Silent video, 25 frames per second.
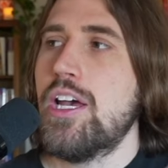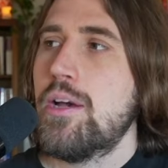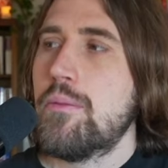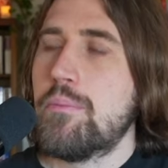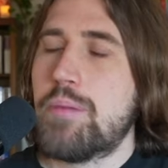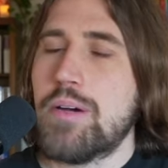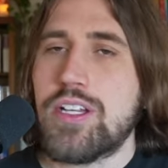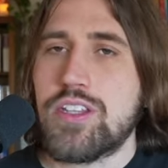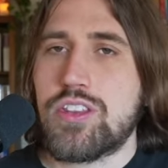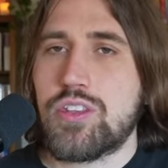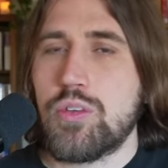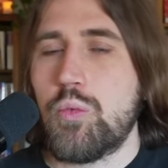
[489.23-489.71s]

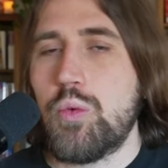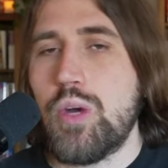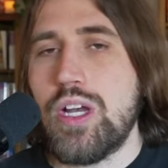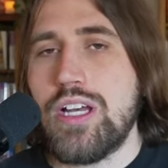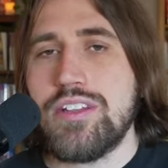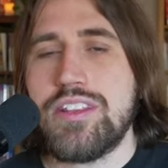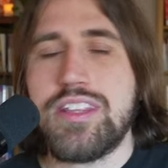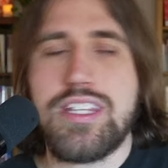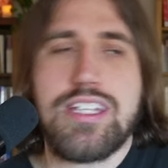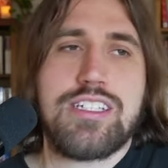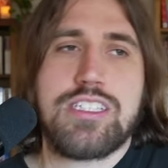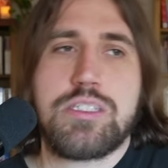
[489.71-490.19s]
But the
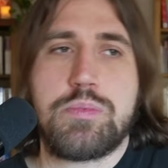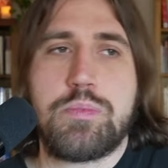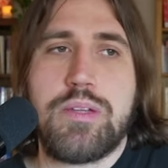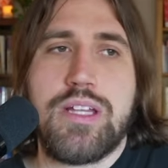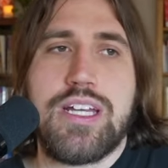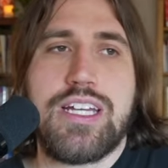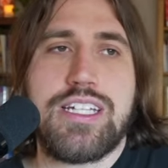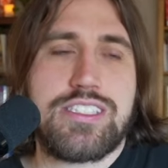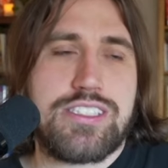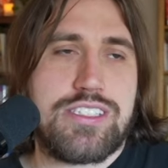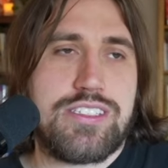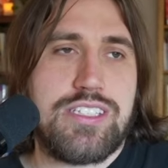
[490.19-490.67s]
wealthiest
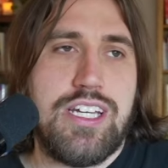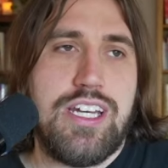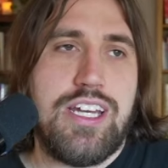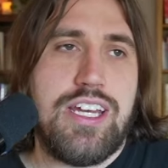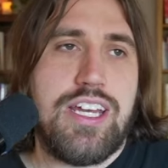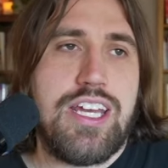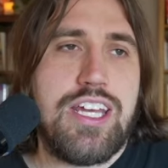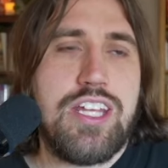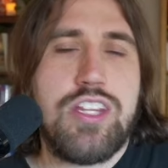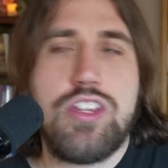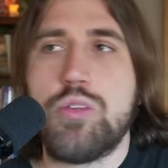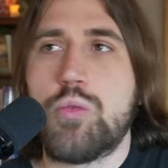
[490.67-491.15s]
place
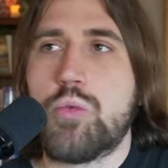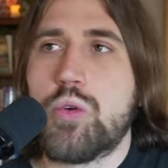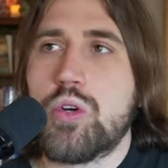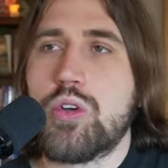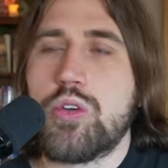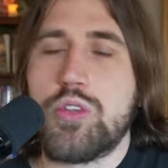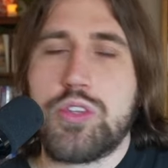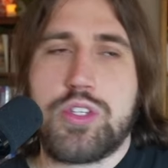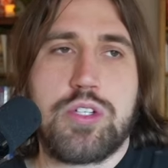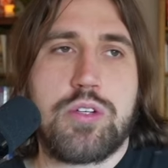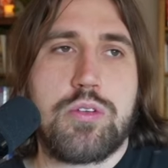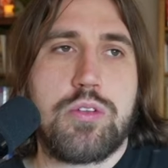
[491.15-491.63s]
in the
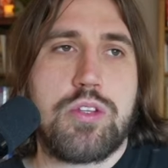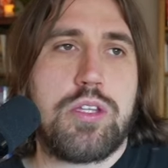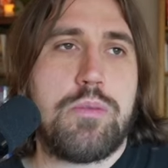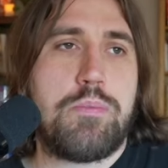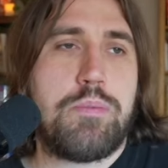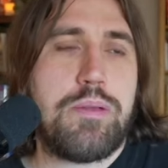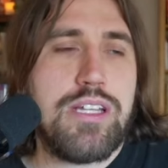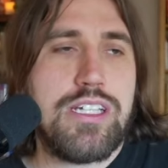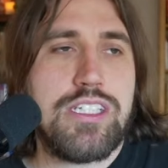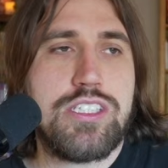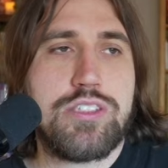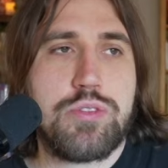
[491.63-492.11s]
world, the, the
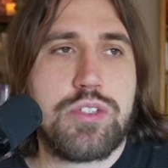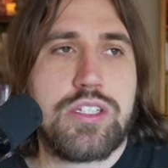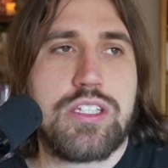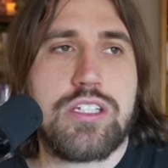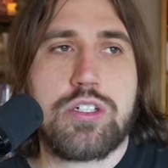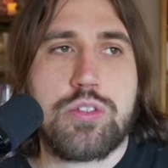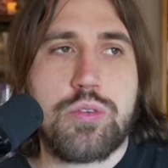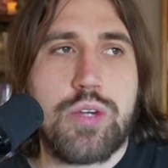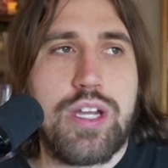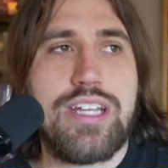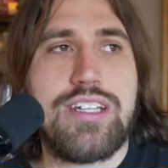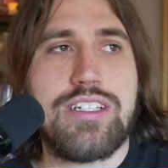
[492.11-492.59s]
place with the
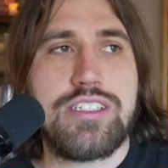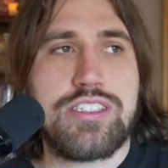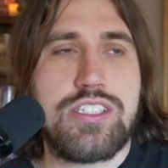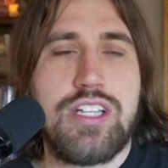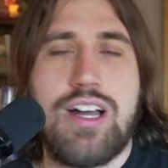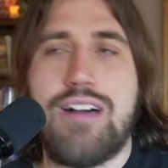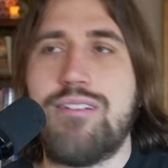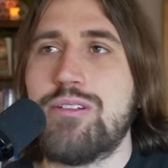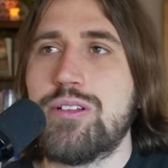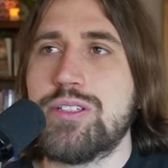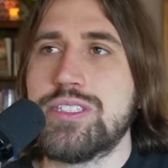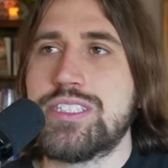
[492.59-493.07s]
greatest
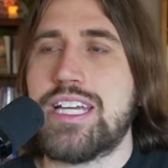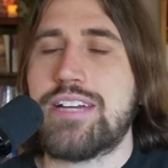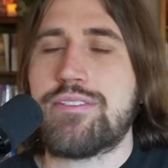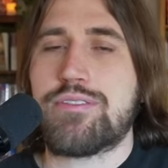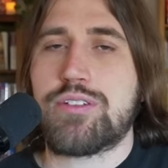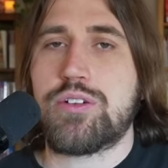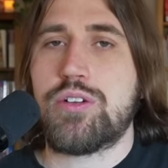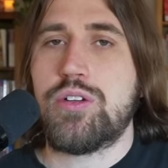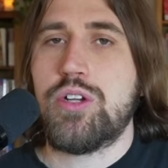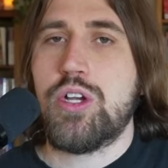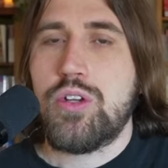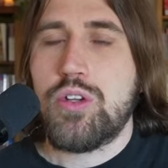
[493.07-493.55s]
novels
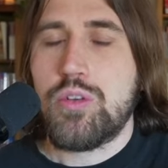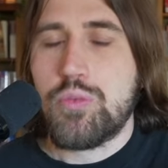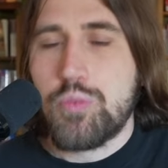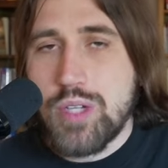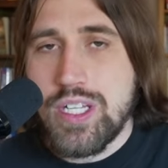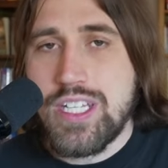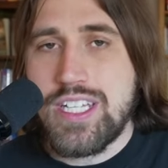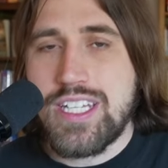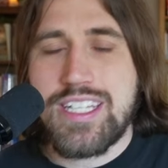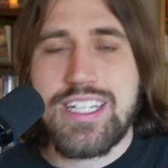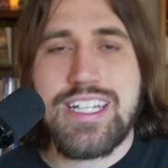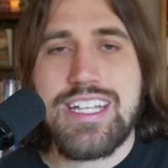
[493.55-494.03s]
ever
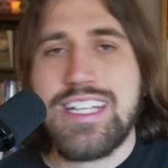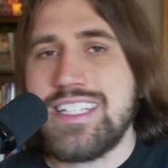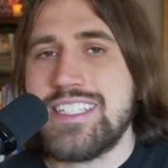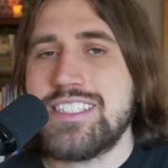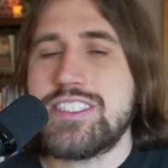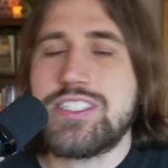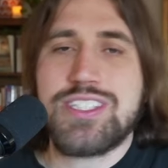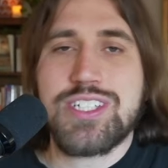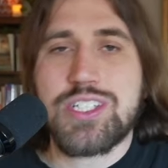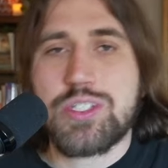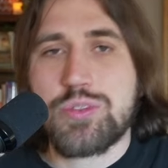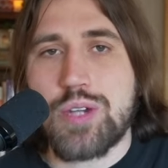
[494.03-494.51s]
written
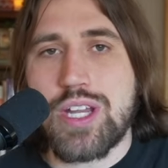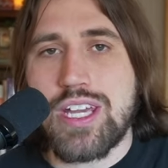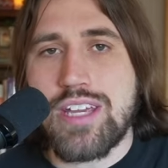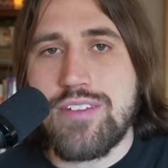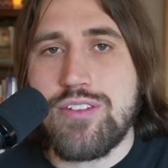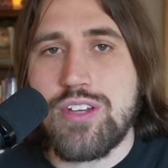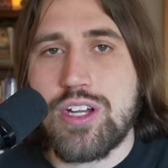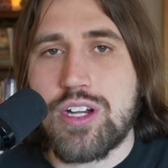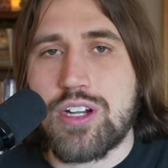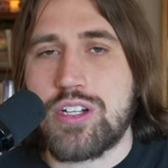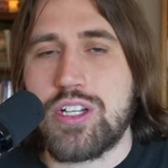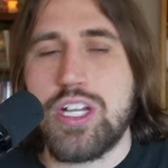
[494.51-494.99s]
is the
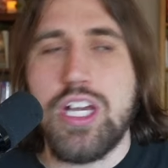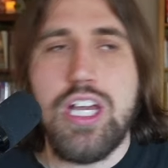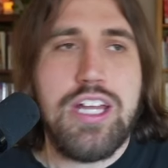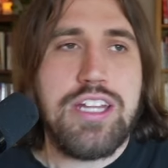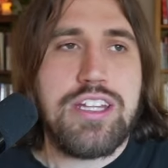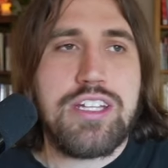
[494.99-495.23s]
graveyard.